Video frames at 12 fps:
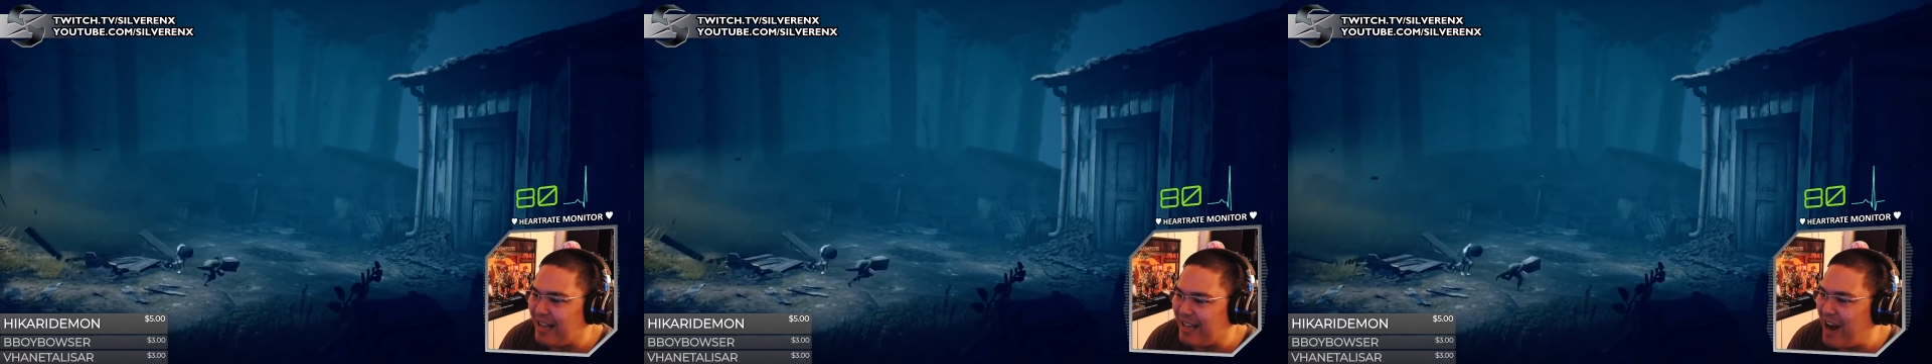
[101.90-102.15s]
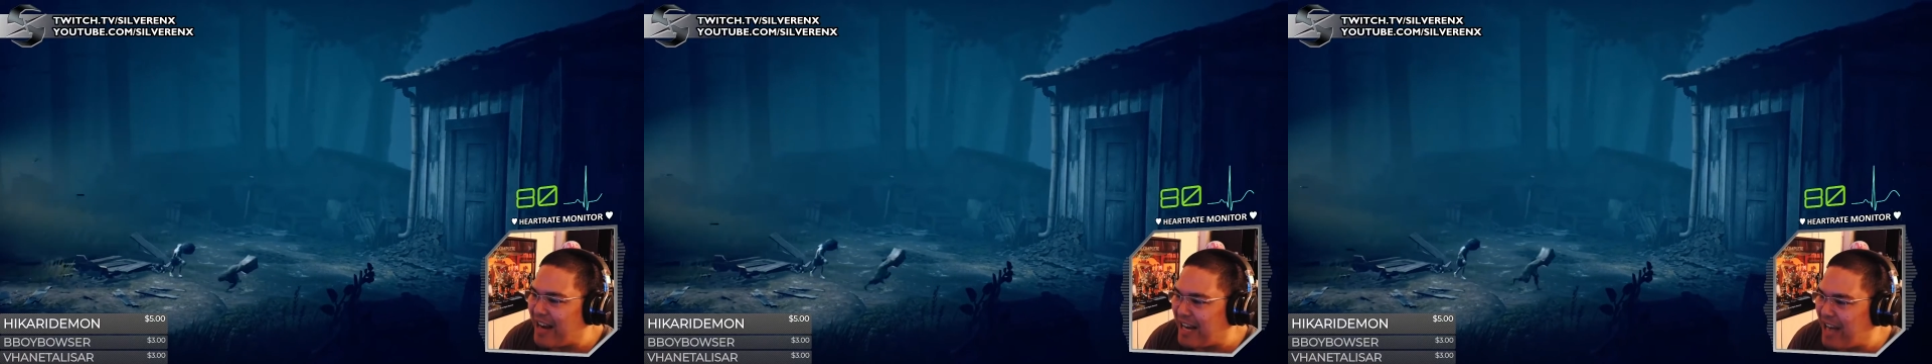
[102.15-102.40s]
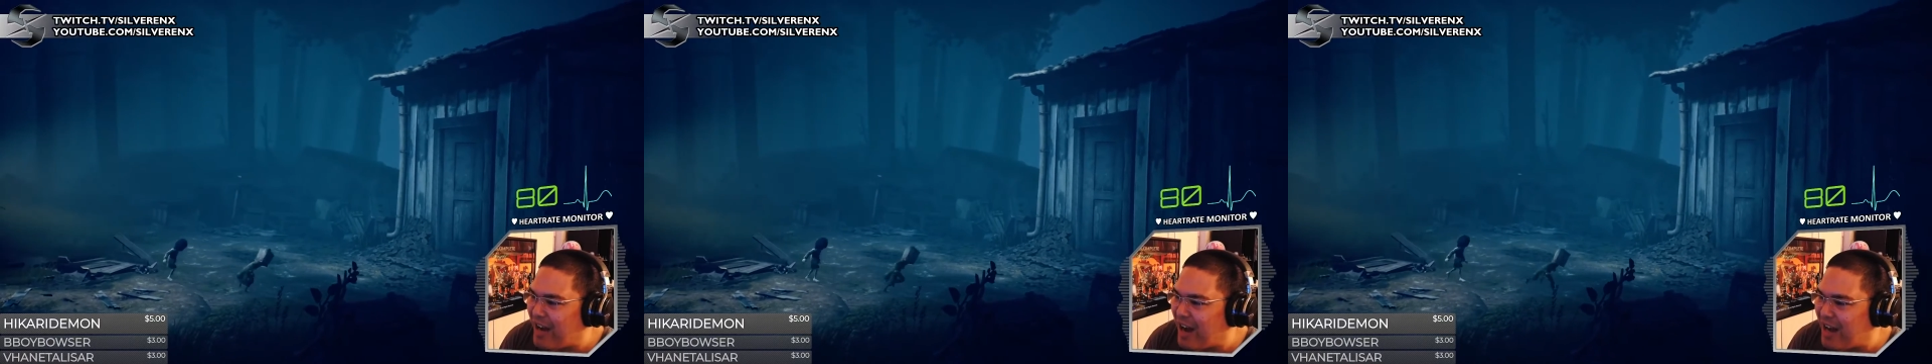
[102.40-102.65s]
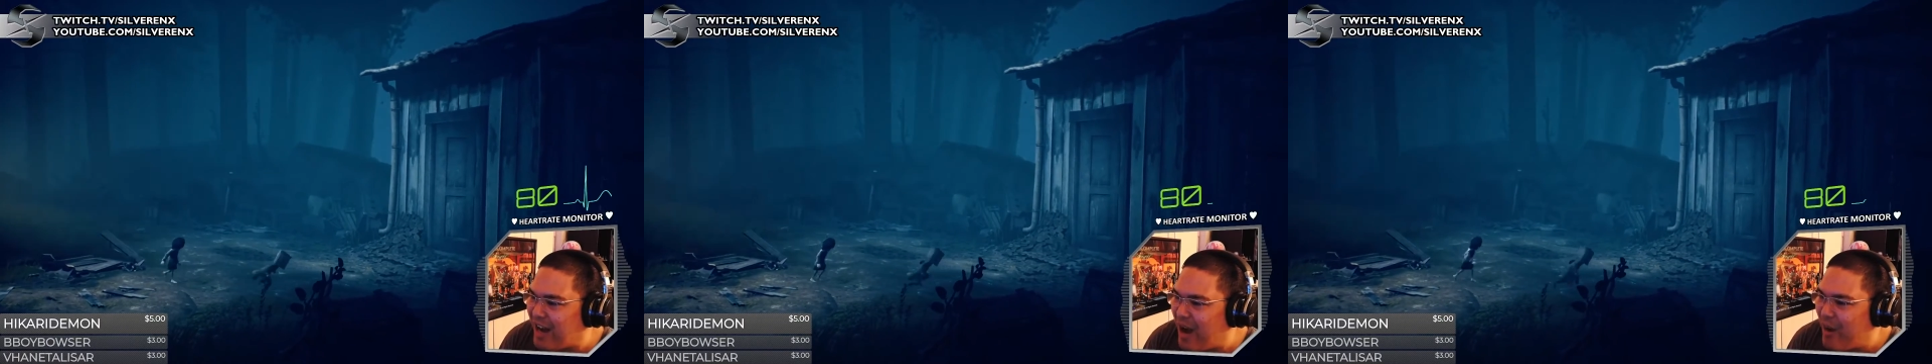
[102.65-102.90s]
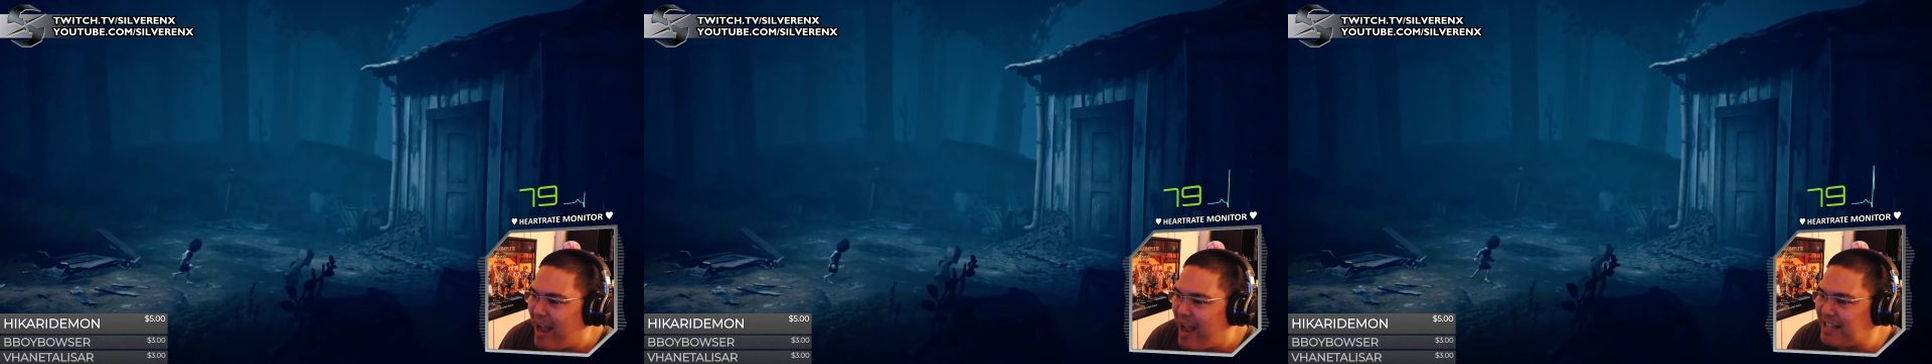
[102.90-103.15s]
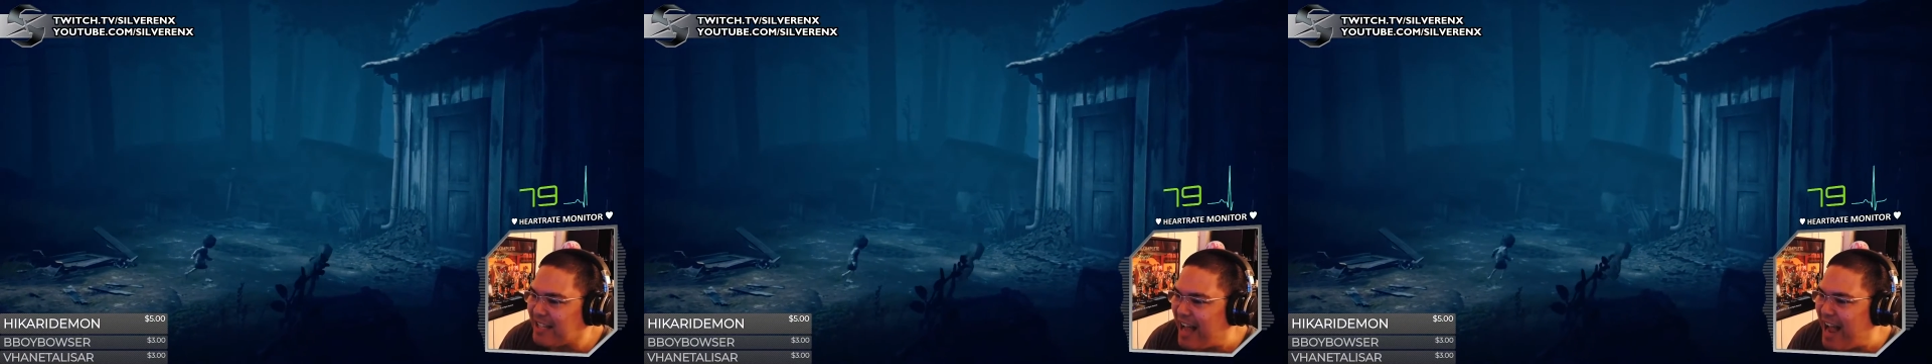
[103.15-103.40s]
Okay, go, go, go, go.
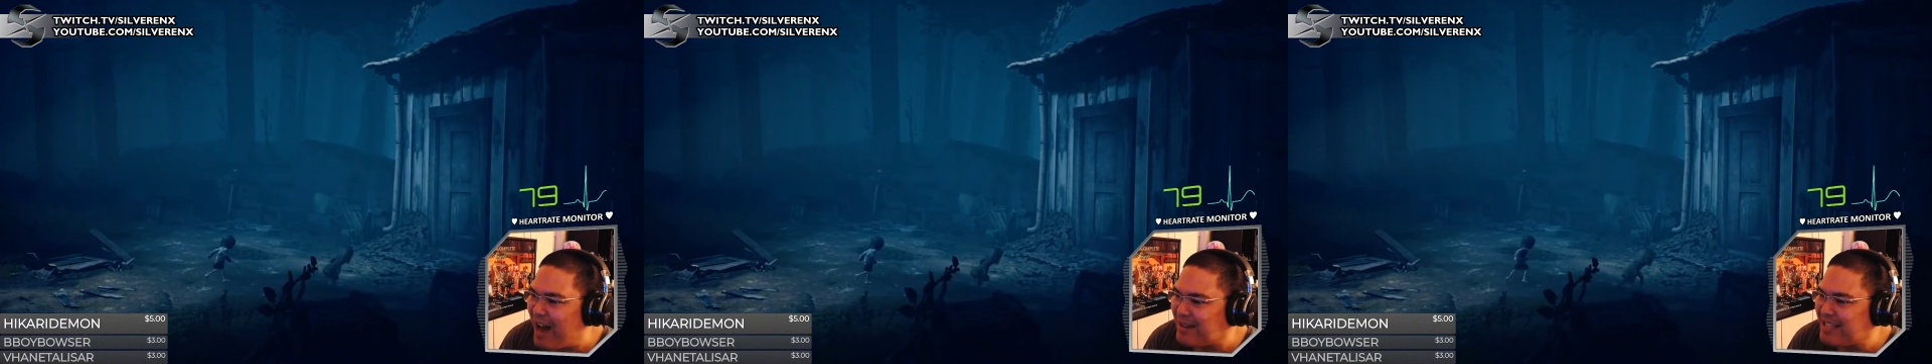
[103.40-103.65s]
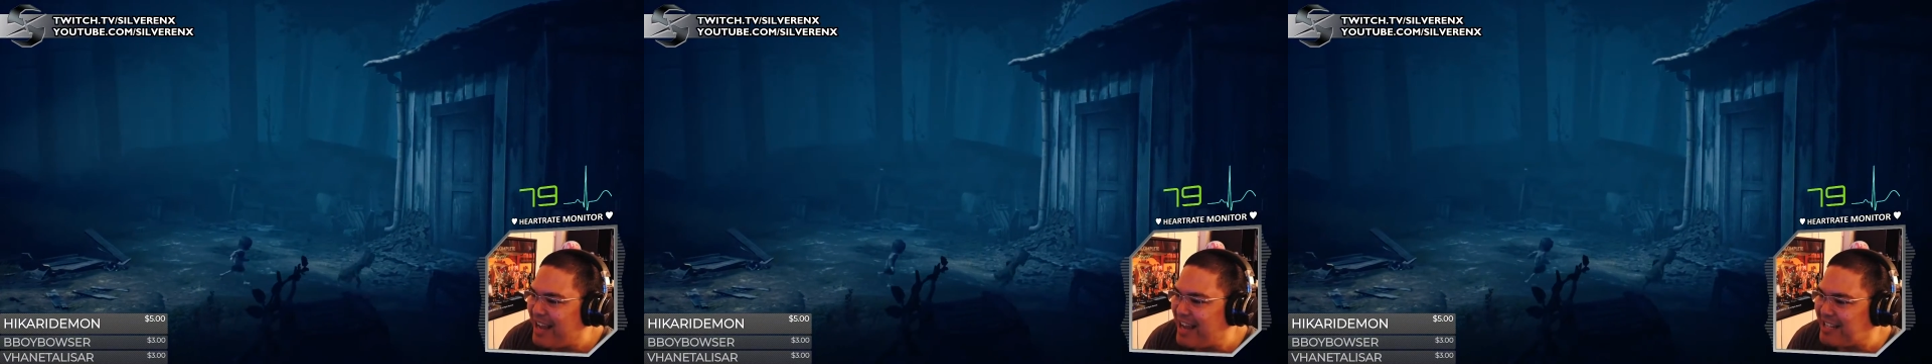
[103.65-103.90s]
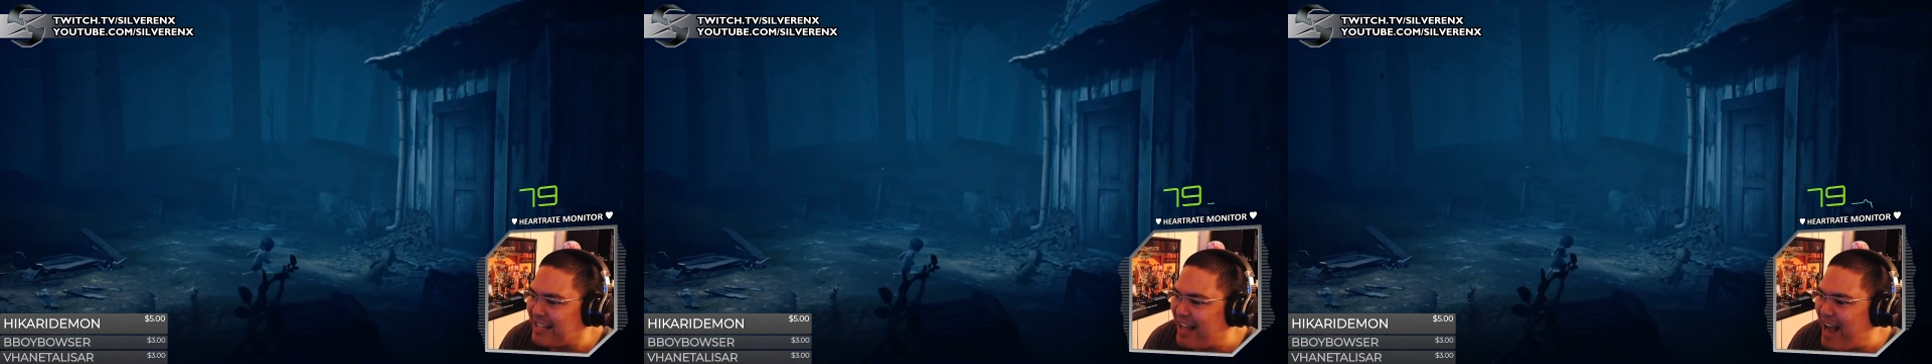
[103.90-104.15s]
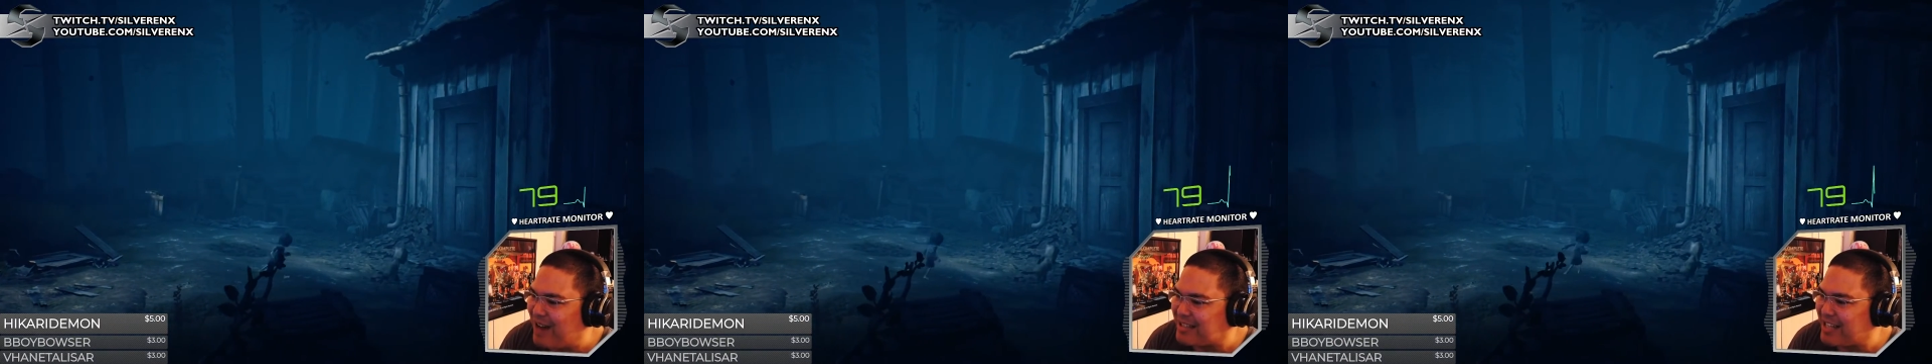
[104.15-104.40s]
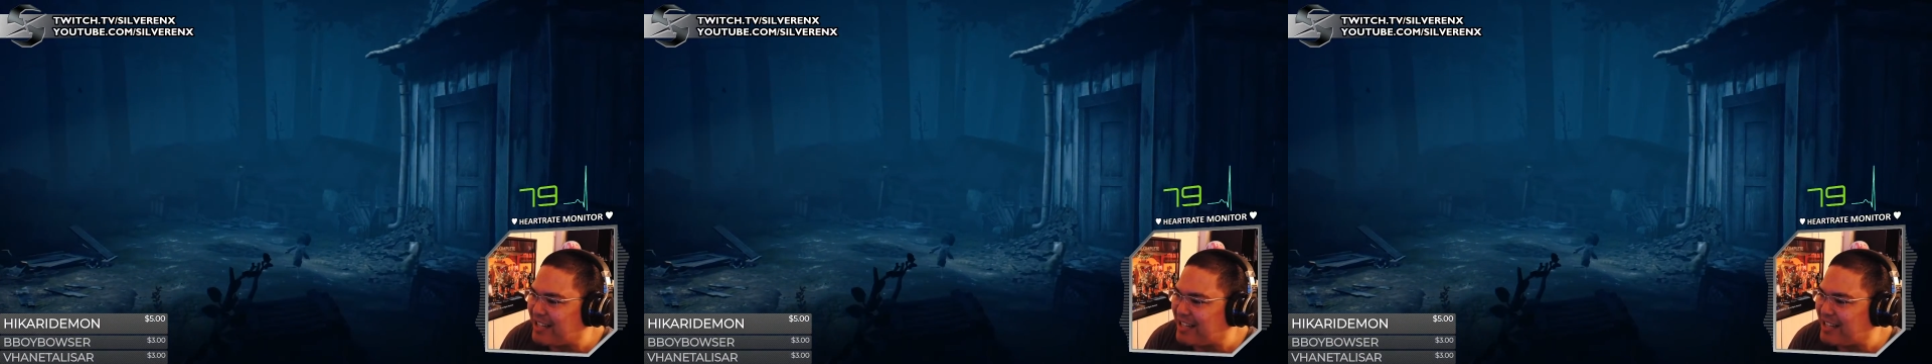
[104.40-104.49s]
Into the house, into the house, into